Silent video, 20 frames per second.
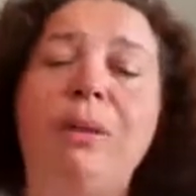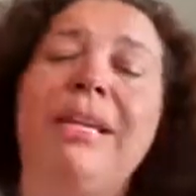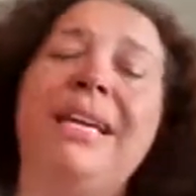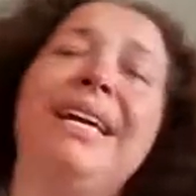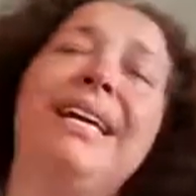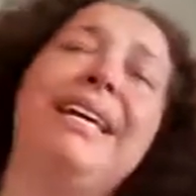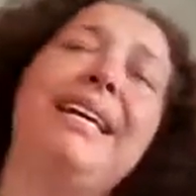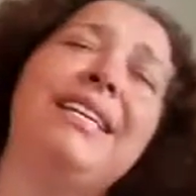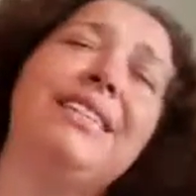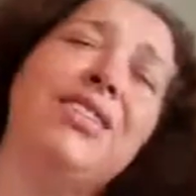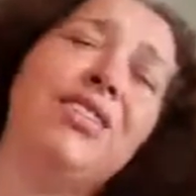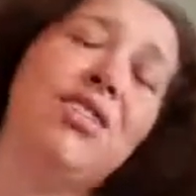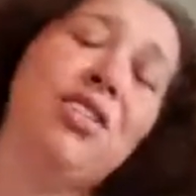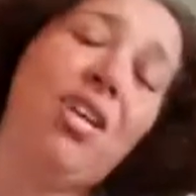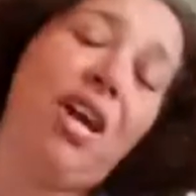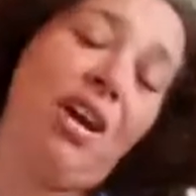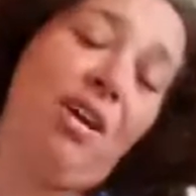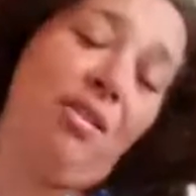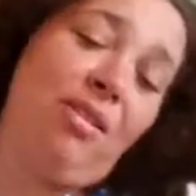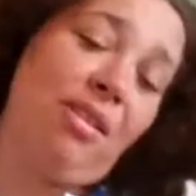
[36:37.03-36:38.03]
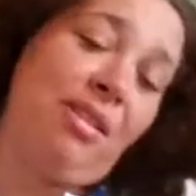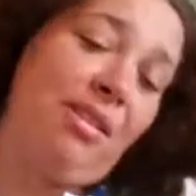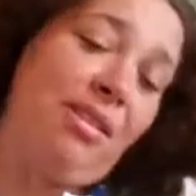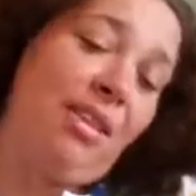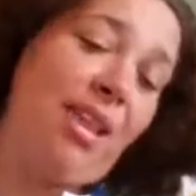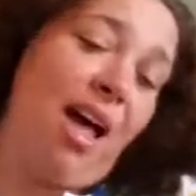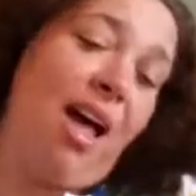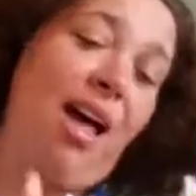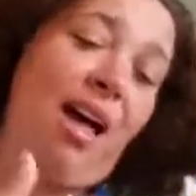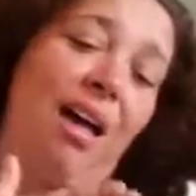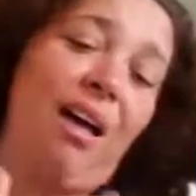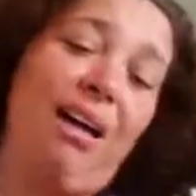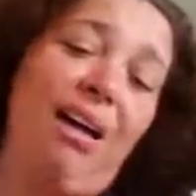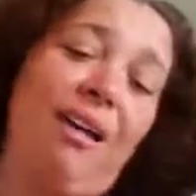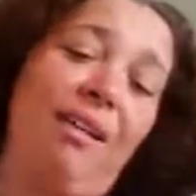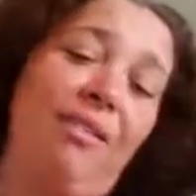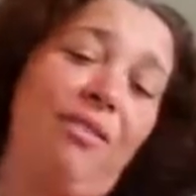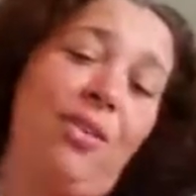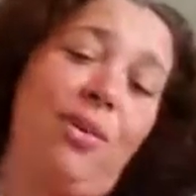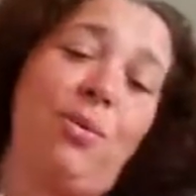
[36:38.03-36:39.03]
please share the
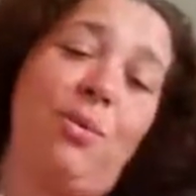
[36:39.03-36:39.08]
love.